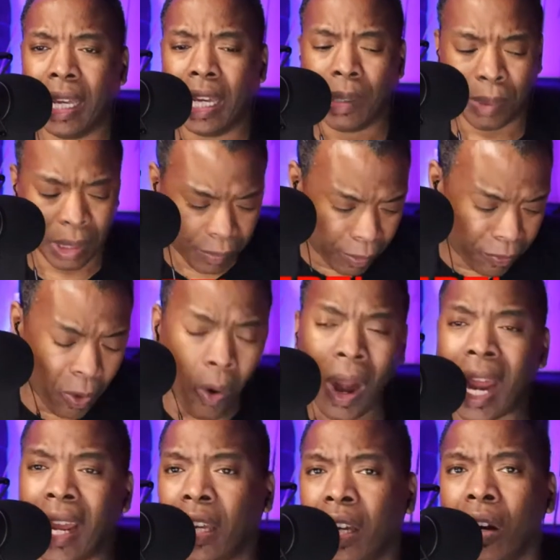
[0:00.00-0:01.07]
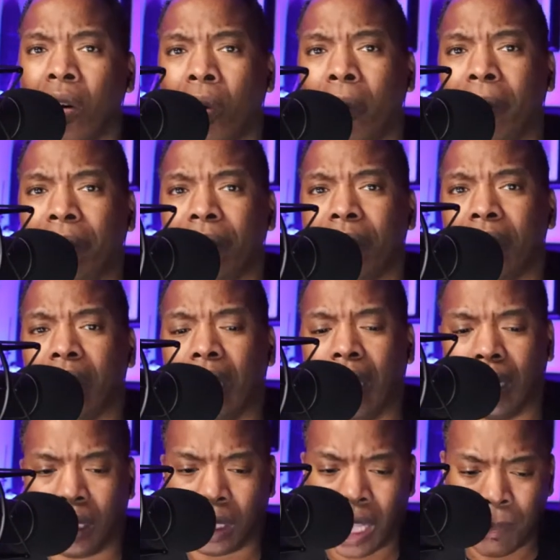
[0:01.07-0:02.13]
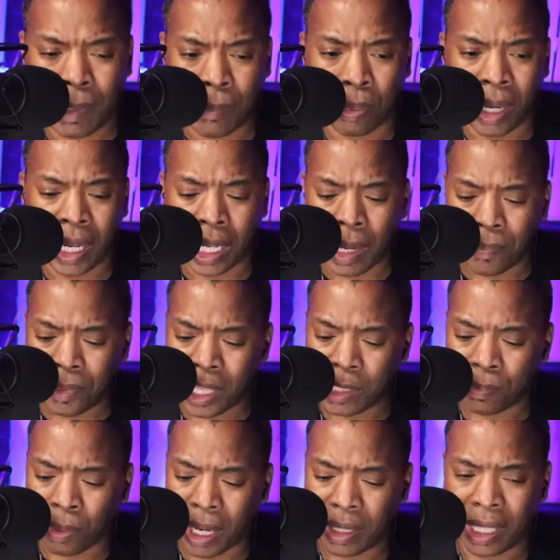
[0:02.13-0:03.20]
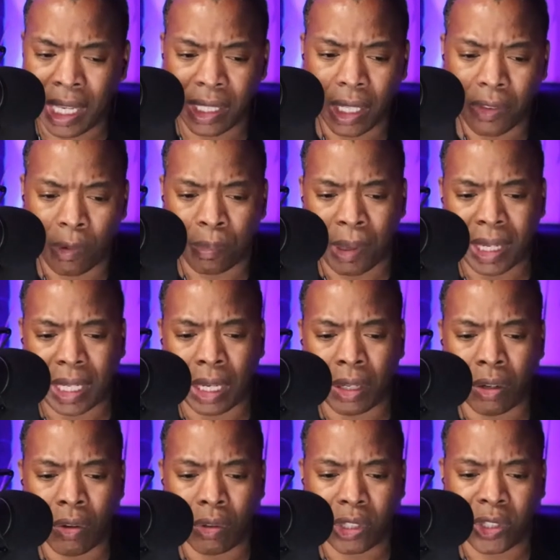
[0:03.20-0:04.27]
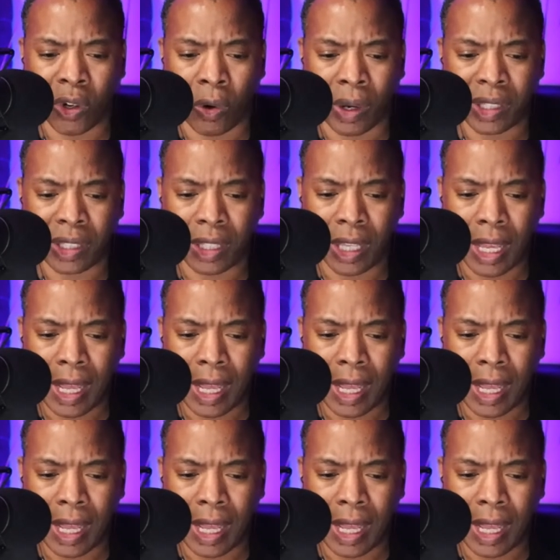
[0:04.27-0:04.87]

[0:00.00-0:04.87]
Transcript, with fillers: But before I go, let me bring up this break, these other breaking news stories.